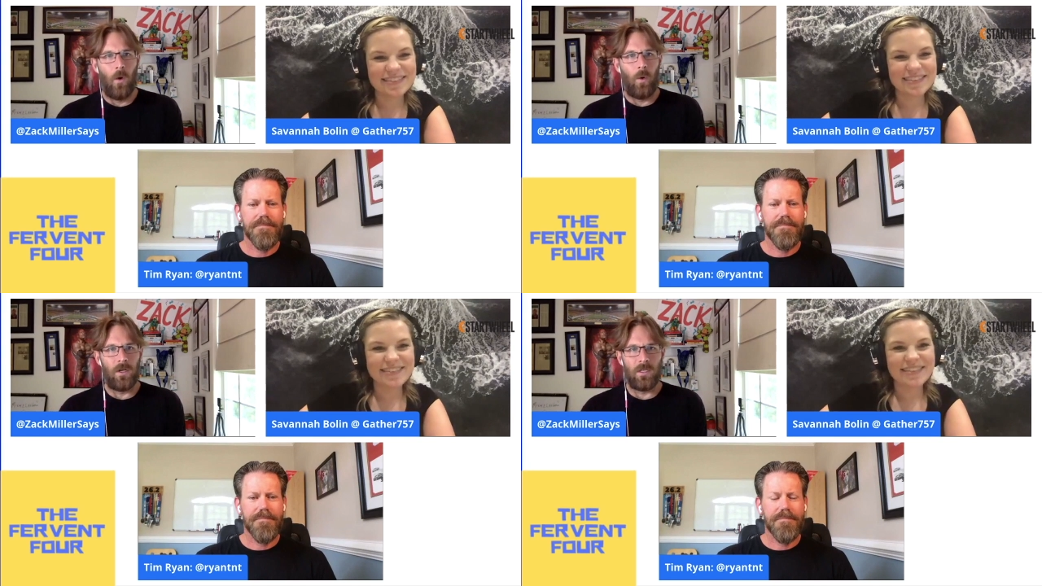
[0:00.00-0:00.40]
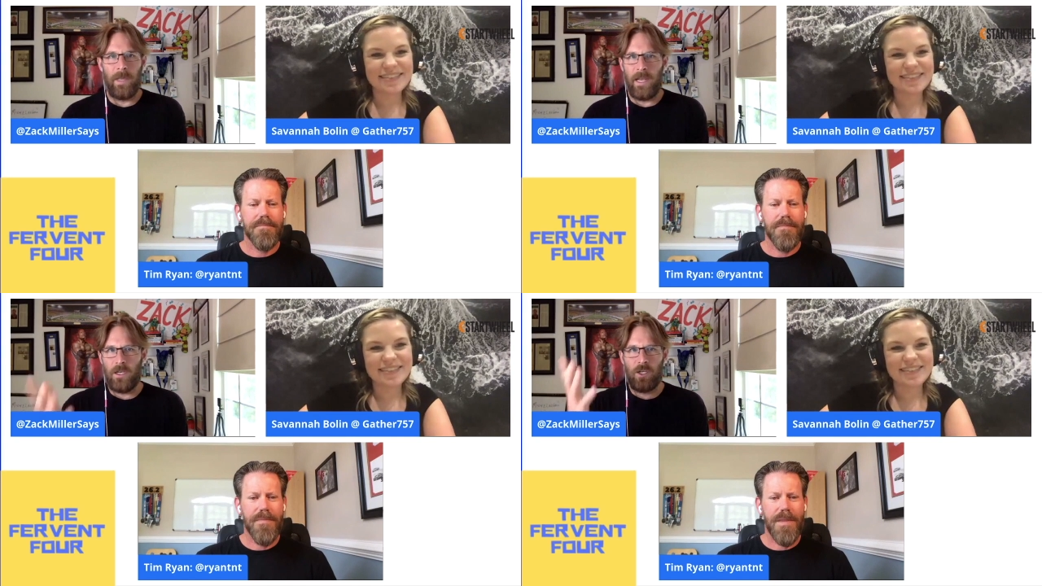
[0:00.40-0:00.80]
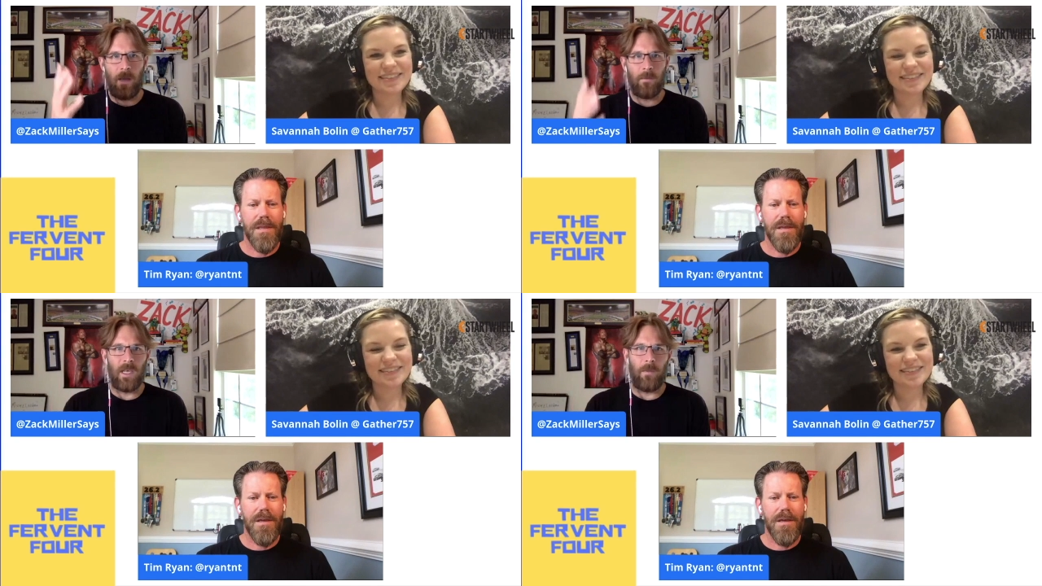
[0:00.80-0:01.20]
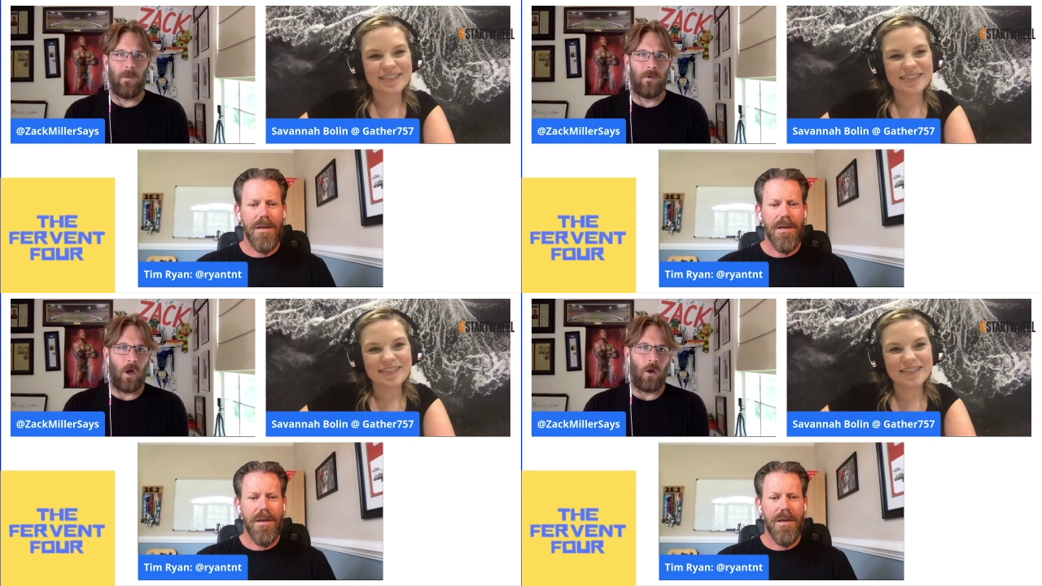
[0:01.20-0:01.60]
Speaker 1: What are some hidden gems that
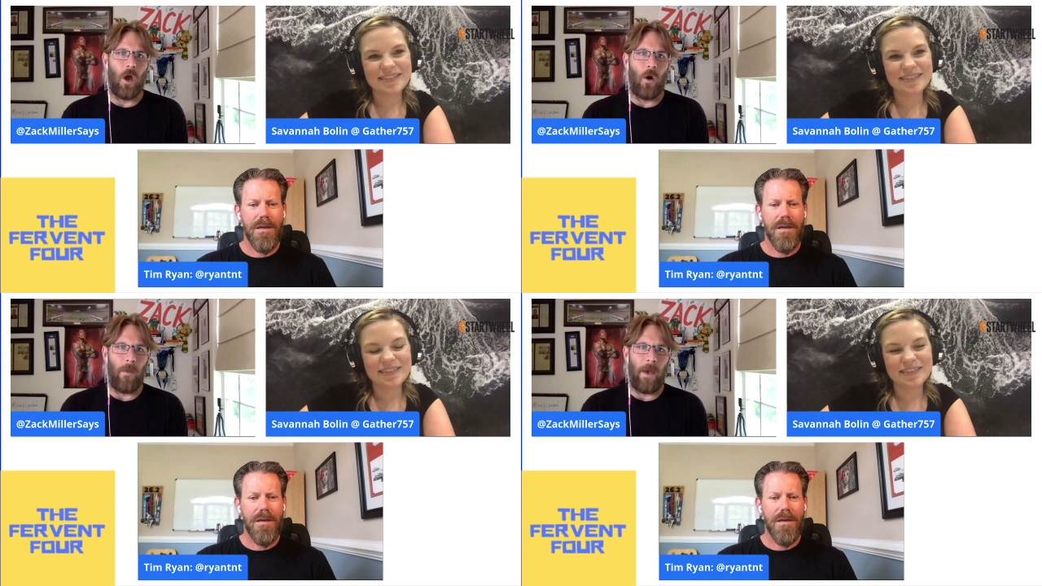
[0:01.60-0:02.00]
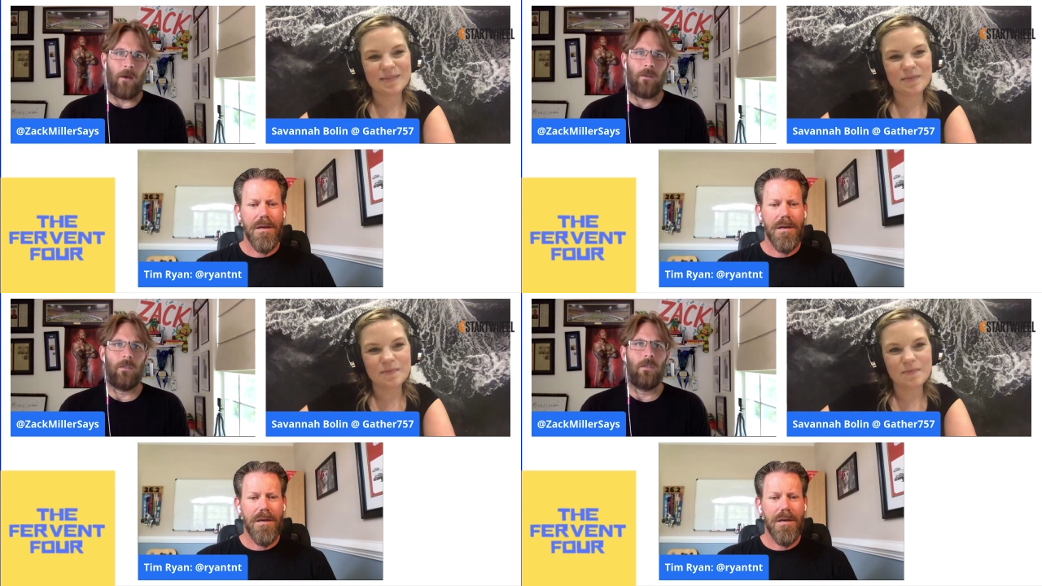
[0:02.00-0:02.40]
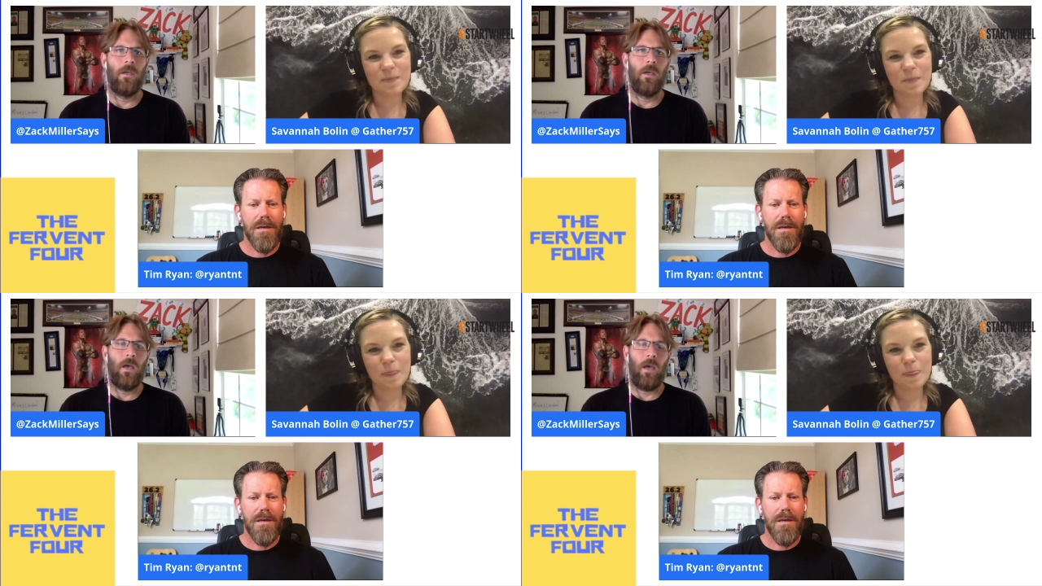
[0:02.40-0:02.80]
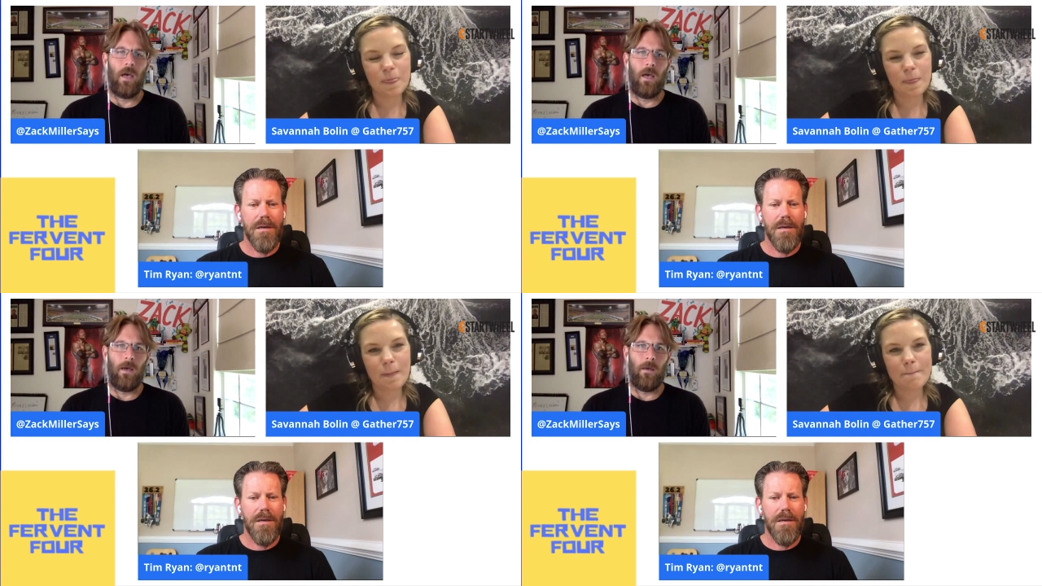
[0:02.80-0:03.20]
people don't know about
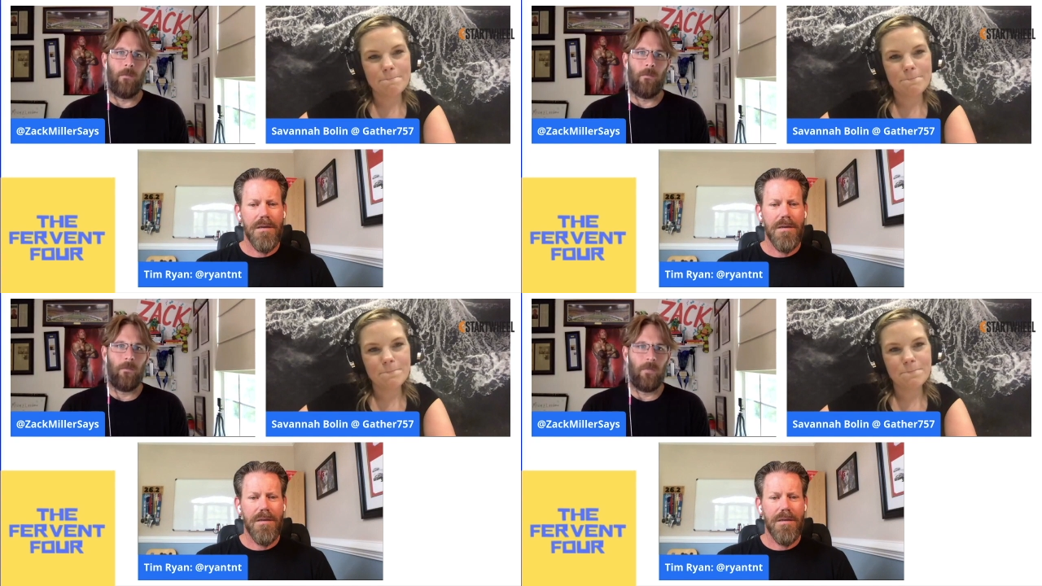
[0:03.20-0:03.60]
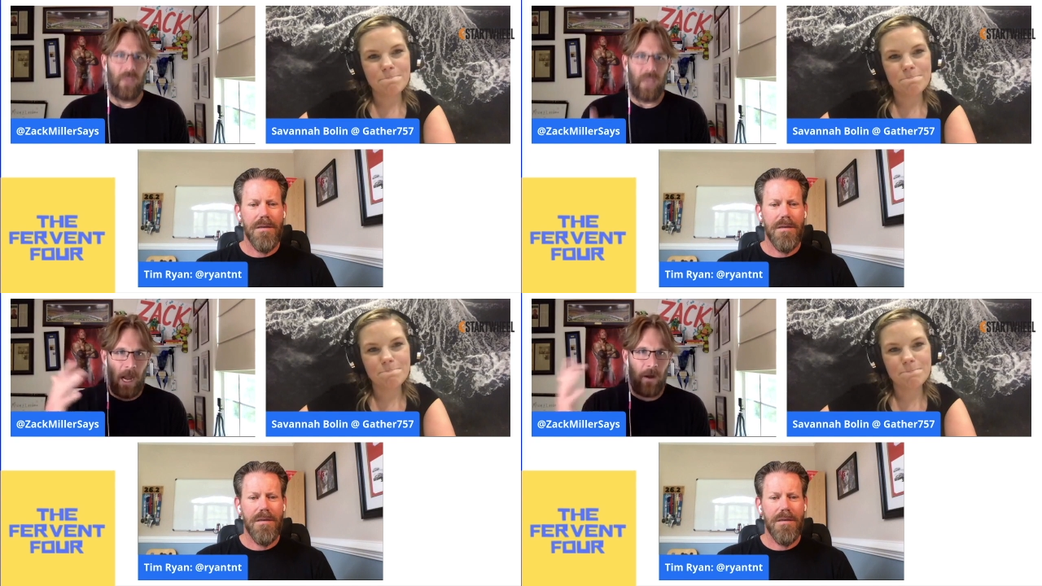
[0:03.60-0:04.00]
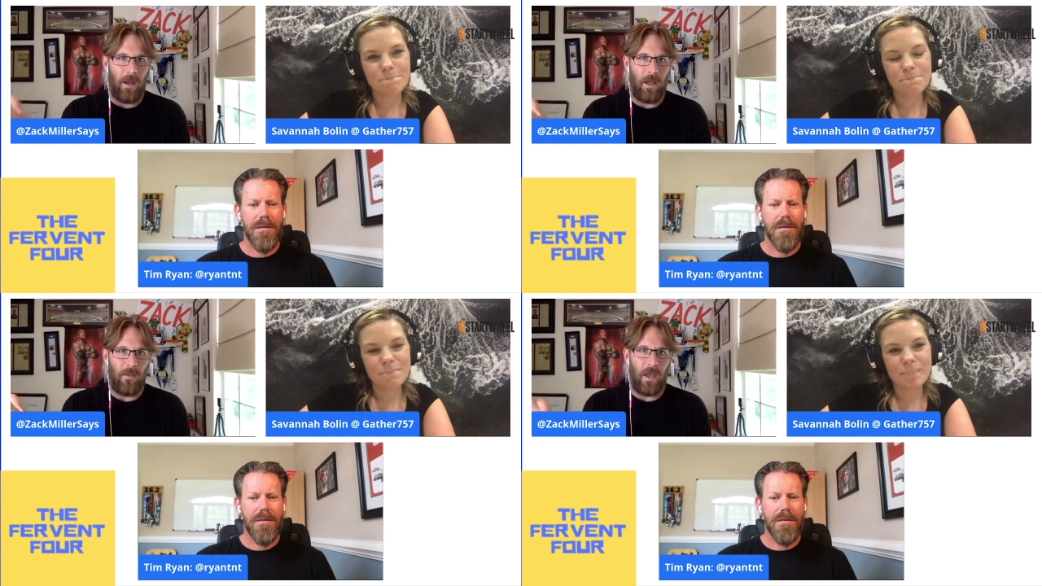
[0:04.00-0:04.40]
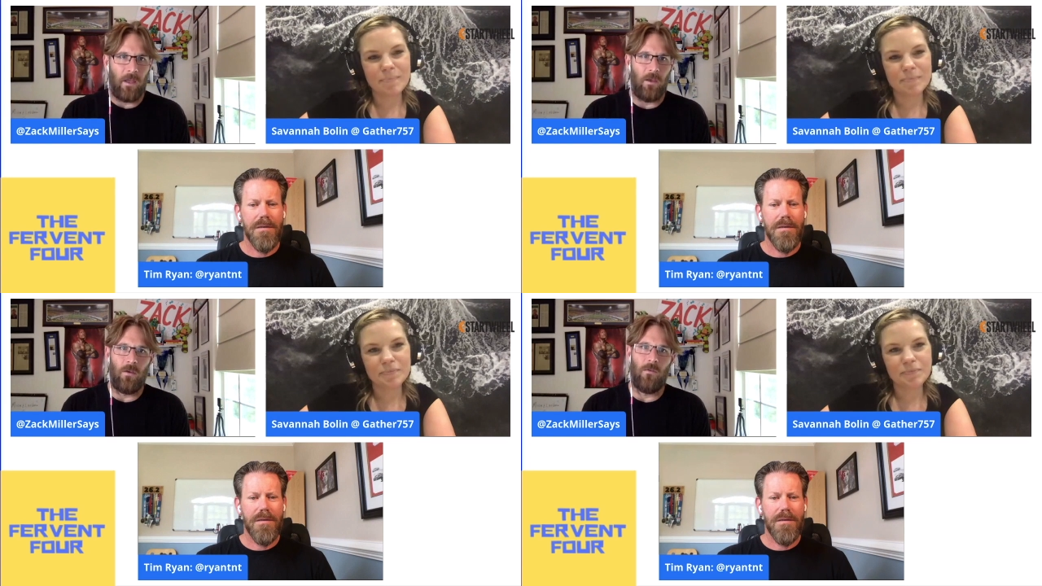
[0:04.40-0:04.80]
the area that
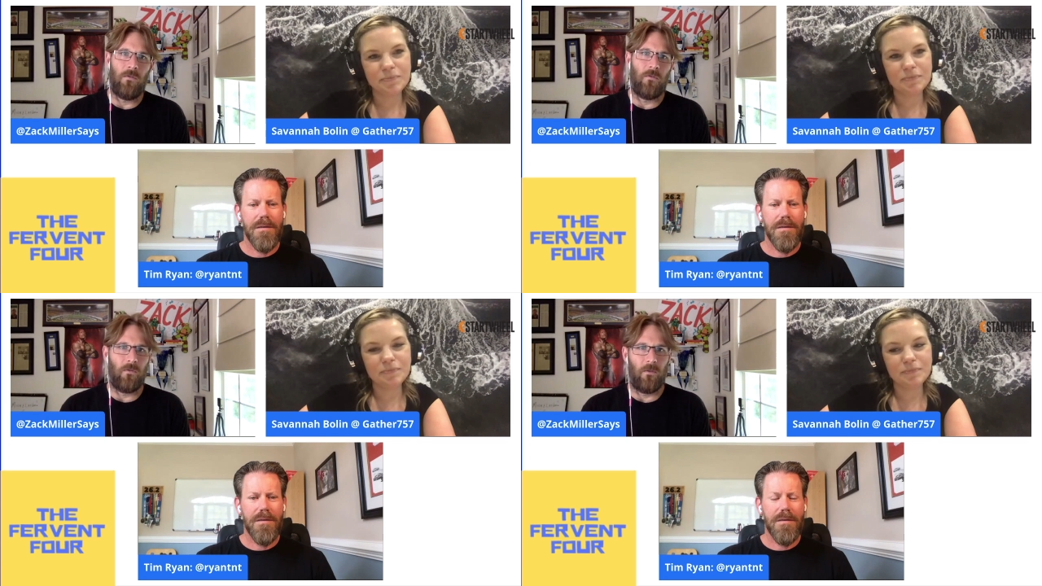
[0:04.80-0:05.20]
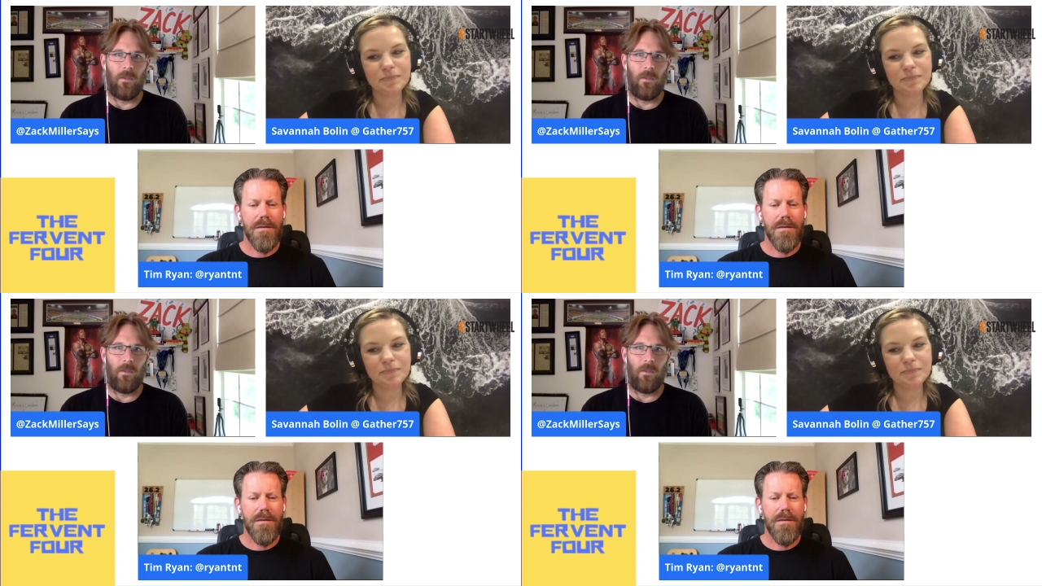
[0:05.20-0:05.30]
you've,